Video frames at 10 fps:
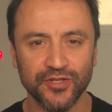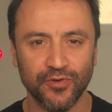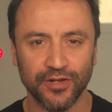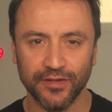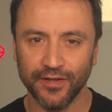
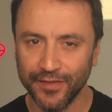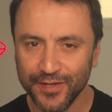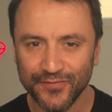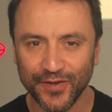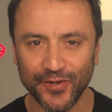squat,
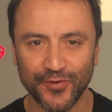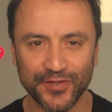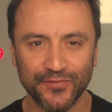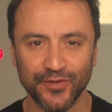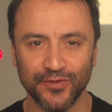this video
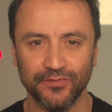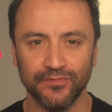is for you.